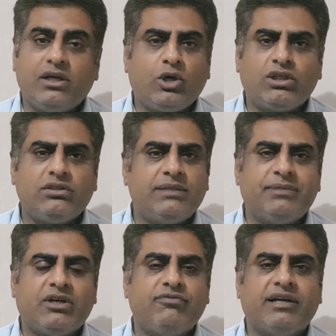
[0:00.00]
A
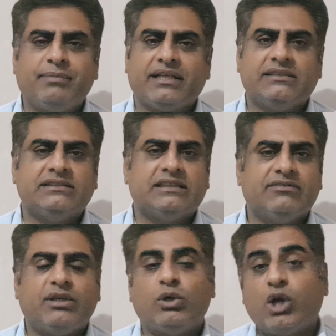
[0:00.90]
large number of
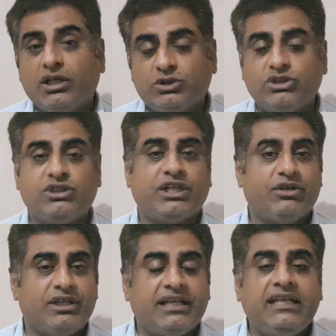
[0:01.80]
Americans who are on Social
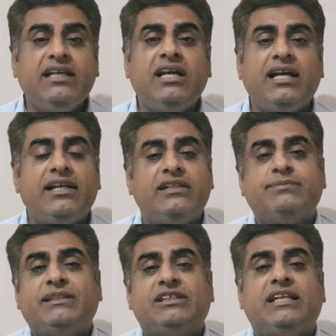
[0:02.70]
Security,
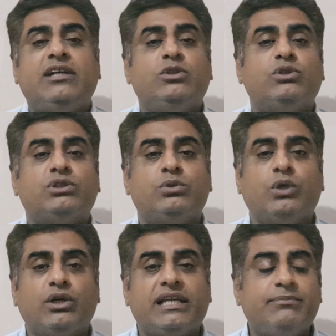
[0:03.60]
especially those
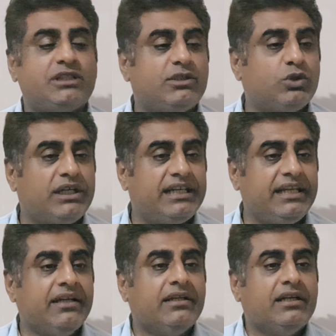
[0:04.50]
who claimed
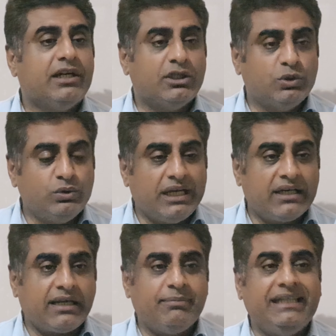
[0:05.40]
early, do
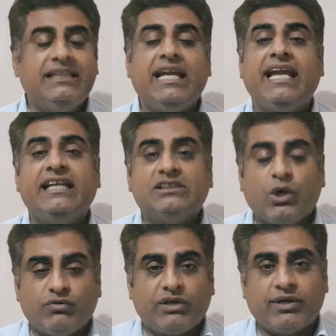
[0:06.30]
not meet the
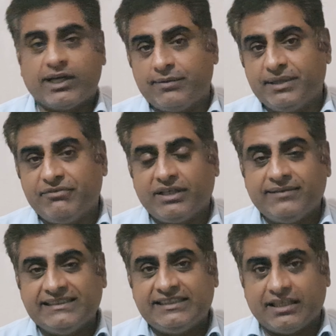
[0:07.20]
age requirement for
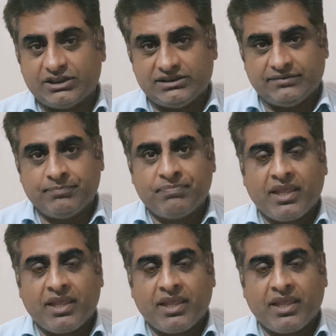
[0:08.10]
this deduction.